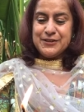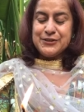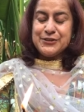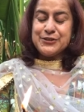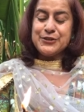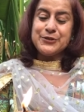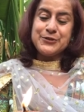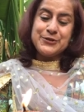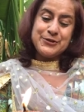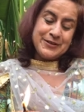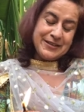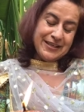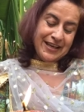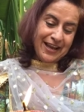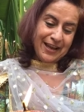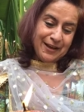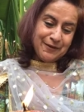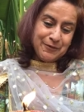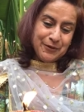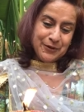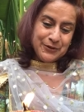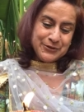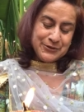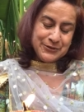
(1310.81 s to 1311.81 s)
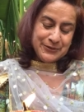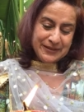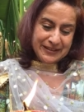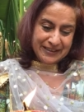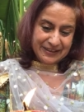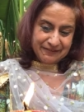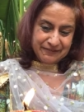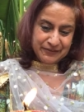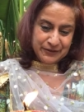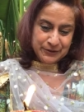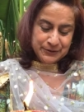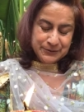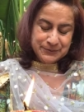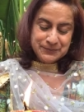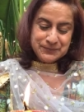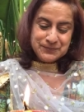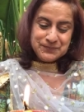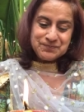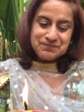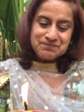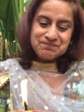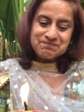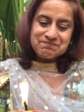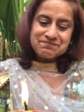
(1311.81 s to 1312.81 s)
So today I want to leave you
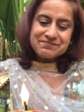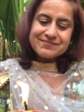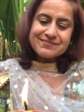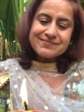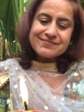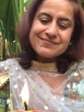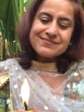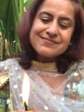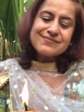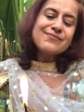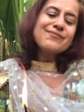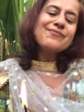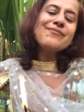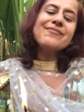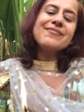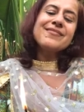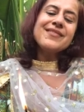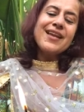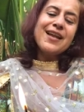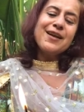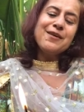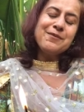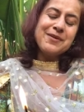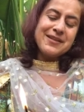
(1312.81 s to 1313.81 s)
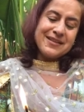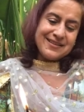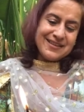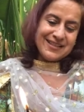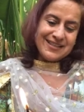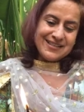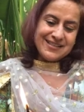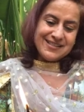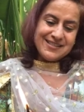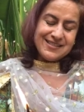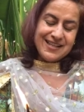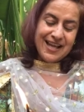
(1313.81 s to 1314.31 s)
with this,